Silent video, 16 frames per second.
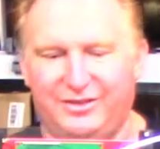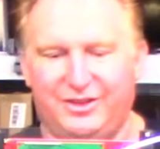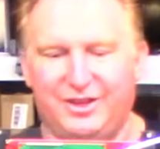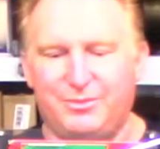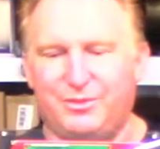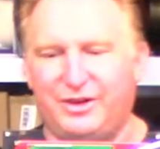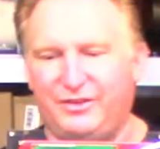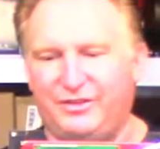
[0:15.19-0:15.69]

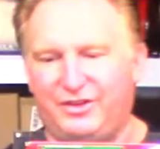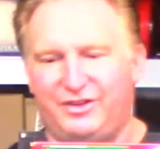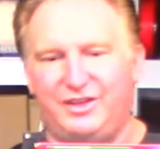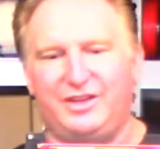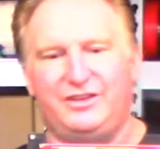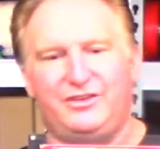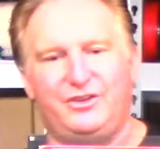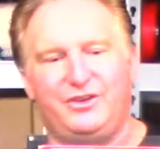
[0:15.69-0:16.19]
the upgrades I
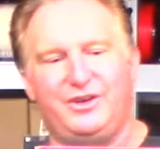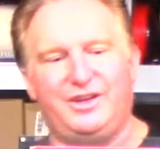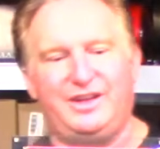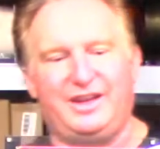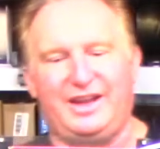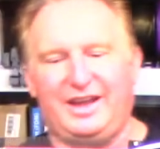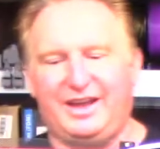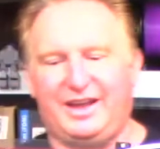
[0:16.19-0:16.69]
did to
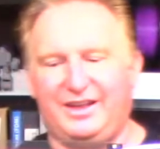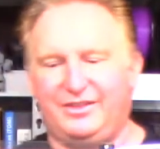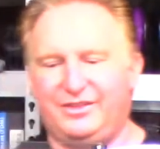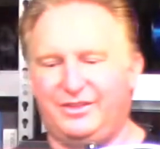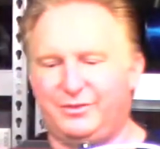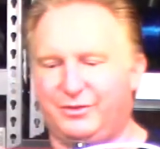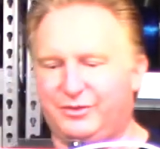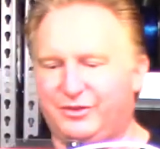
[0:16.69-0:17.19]
it,
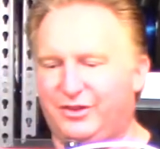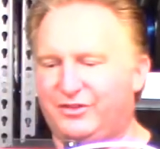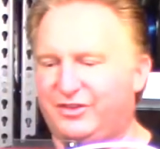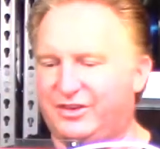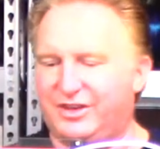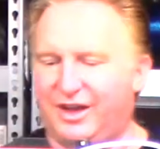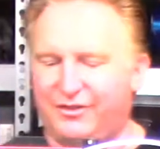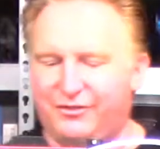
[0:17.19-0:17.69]
and the results
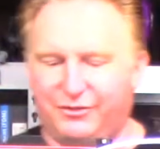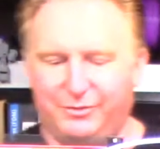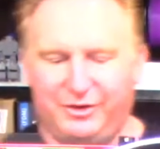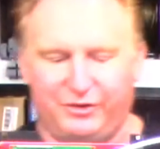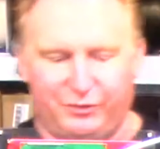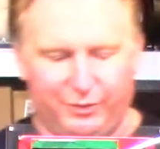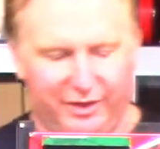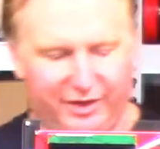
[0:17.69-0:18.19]
I got from
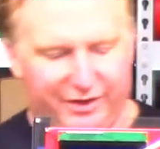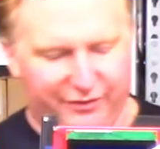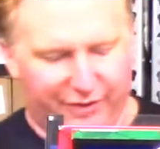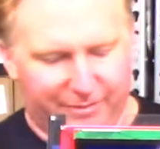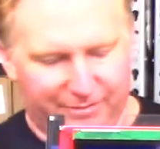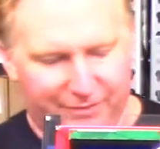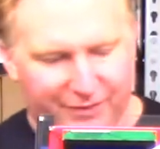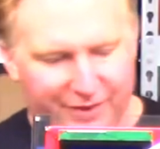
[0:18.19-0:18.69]
each one of
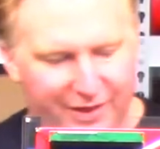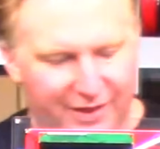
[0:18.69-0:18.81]
them.